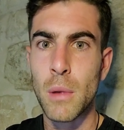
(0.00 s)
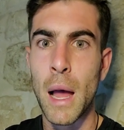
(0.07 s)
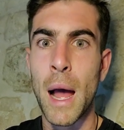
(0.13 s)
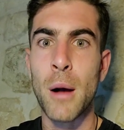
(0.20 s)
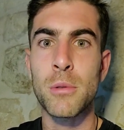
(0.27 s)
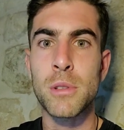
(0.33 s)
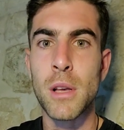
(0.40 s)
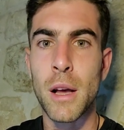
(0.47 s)

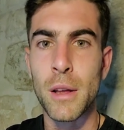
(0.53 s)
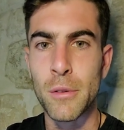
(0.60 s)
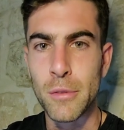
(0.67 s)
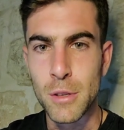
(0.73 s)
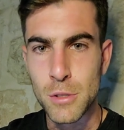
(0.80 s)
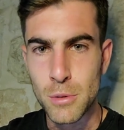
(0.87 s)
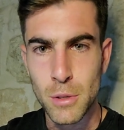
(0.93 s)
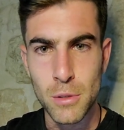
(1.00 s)
outside of
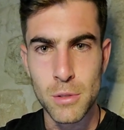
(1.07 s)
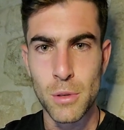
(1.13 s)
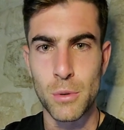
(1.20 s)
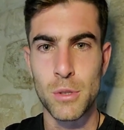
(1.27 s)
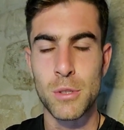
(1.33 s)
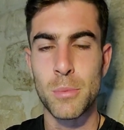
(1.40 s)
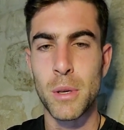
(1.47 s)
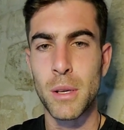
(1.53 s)
Israel, so
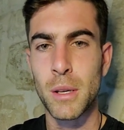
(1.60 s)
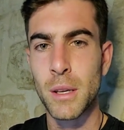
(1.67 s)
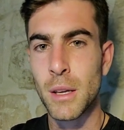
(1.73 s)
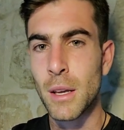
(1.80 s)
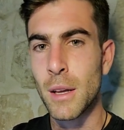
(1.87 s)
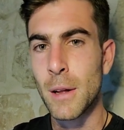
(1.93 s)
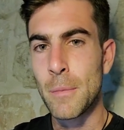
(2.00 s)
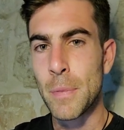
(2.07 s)
to speak,
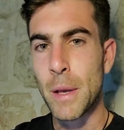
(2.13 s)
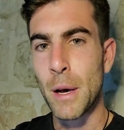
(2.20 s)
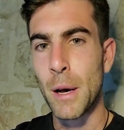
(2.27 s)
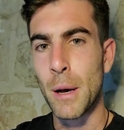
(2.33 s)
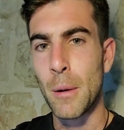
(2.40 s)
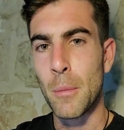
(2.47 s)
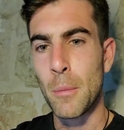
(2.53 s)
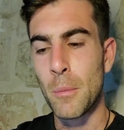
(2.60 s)

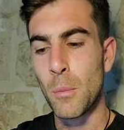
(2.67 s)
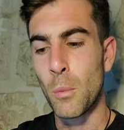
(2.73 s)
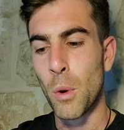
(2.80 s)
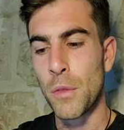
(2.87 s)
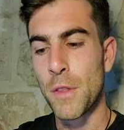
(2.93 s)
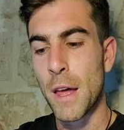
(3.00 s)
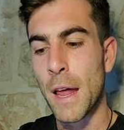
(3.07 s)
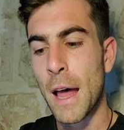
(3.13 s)

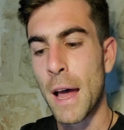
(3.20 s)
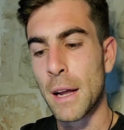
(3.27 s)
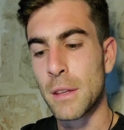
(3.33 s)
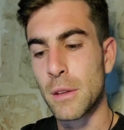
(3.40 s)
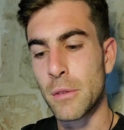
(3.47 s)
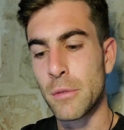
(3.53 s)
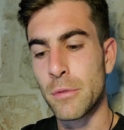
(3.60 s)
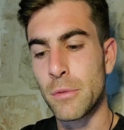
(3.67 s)
what that
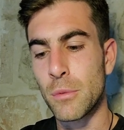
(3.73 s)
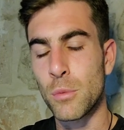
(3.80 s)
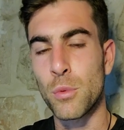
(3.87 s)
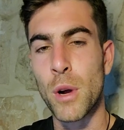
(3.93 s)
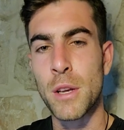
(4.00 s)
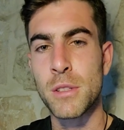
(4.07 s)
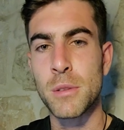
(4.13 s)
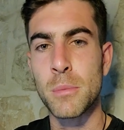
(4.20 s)
active
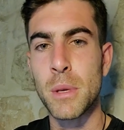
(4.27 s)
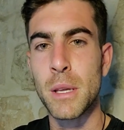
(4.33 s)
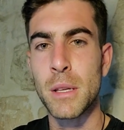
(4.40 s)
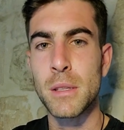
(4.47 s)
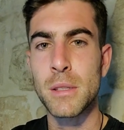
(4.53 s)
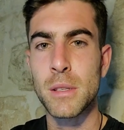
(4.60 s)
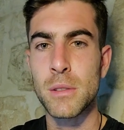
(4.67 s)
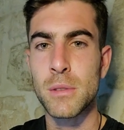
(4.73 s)
rest
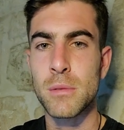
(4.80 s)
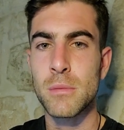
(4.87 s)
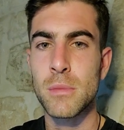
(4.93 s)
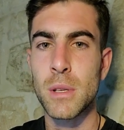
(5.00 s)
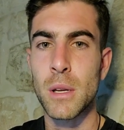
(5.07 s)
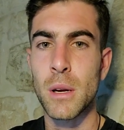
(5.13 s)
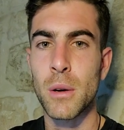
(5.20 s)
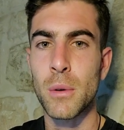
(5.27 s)
means is,
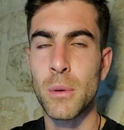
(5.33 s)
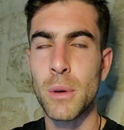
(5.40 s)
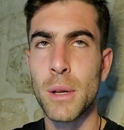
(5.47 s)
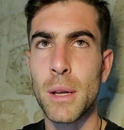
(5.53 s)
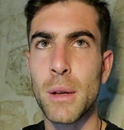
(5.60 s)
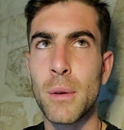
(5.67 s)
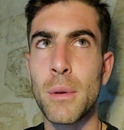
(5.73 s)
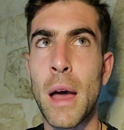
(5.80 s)

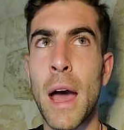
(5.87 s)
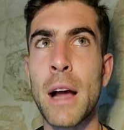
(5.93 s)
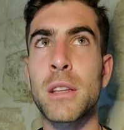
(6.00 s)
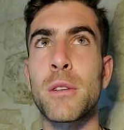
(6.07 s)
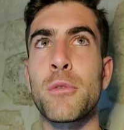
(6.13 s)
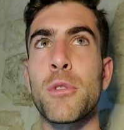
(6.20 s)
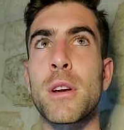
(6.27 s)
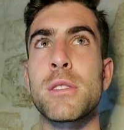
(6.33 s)

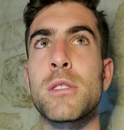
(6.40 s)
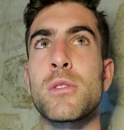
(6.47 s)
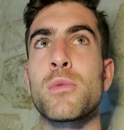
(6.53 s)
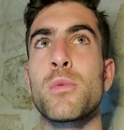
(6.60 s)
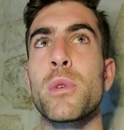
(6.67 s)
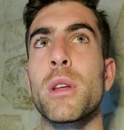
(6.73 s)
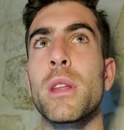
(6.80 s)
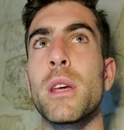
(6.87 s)
active rest is
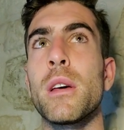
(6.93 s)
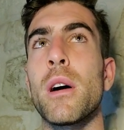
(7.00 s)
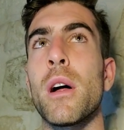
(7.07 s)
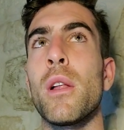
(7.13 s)
really